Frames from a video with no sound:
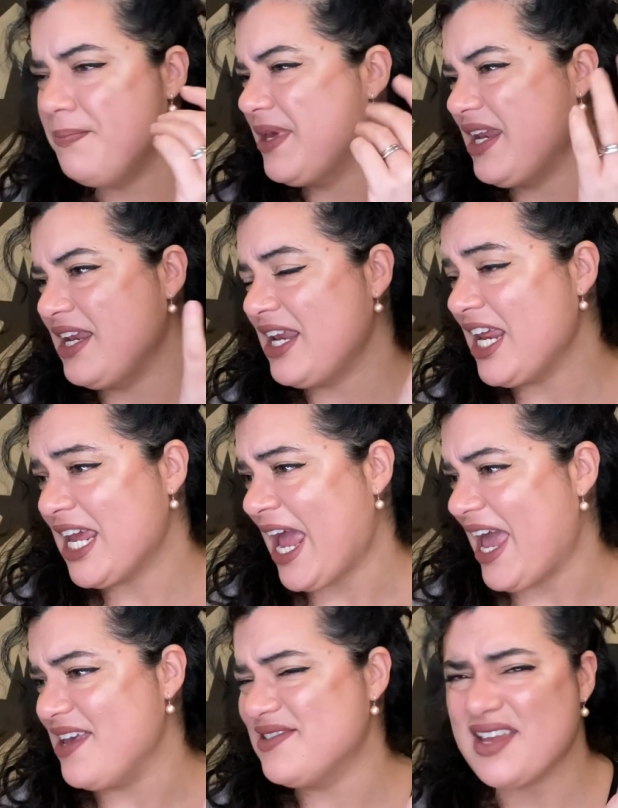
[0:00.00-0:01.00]
But in any
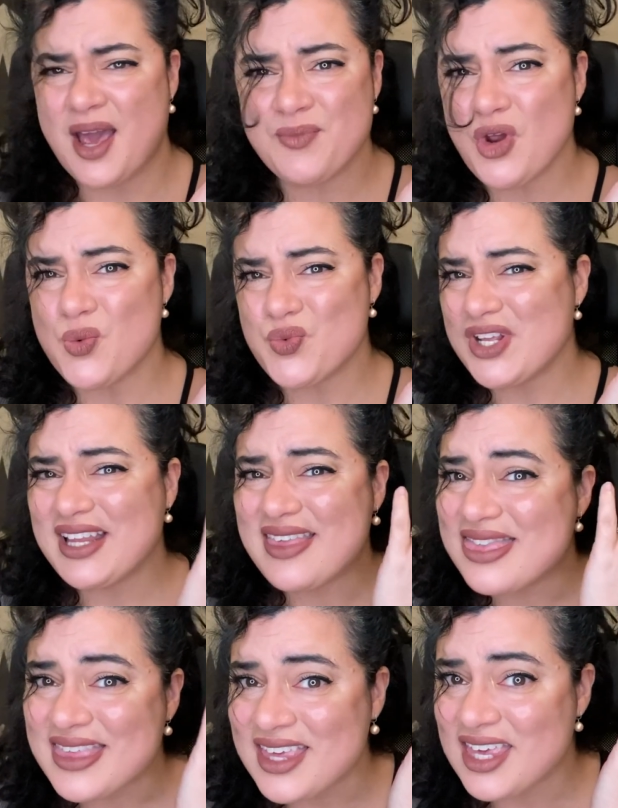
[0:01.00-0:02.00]
case, I'm not really
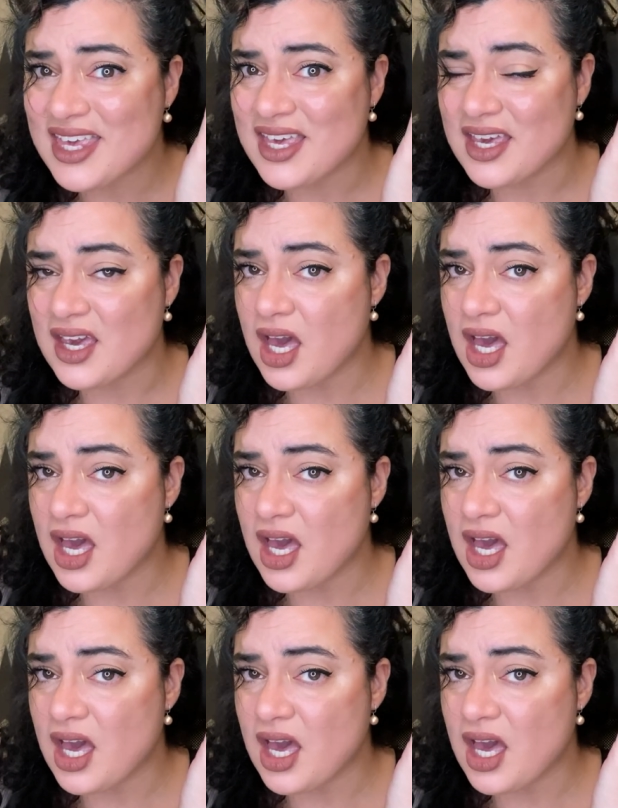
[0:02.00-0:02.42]
thinking